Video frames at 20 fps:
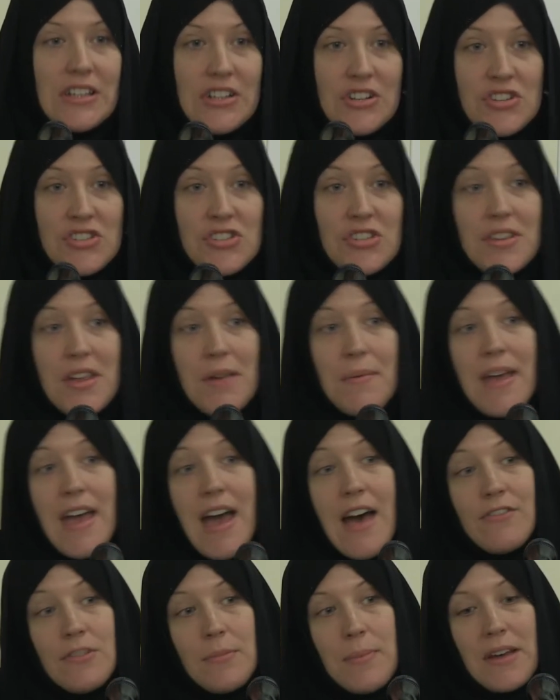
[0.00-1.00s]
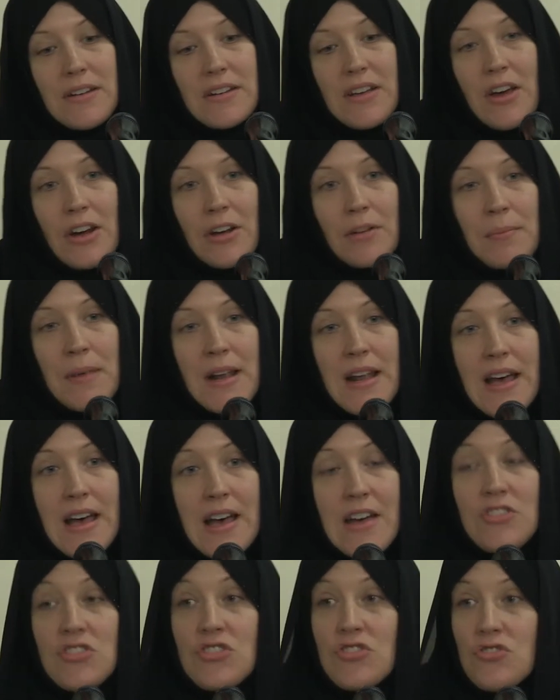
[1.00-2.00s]
literature that we have about
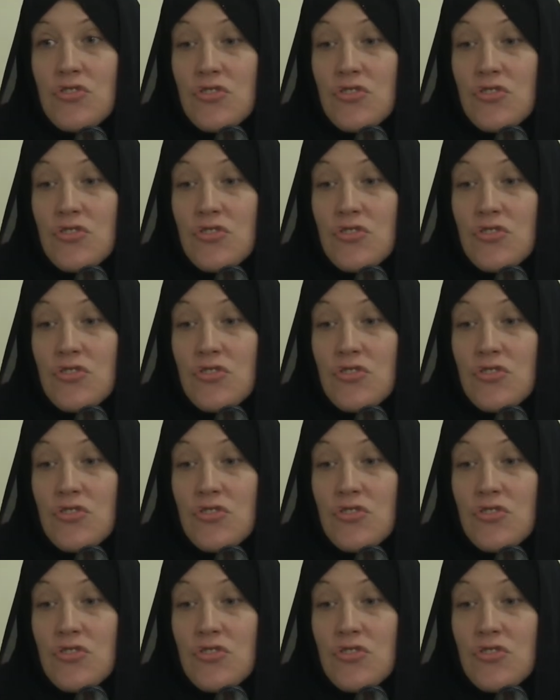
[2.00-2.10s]
Karbala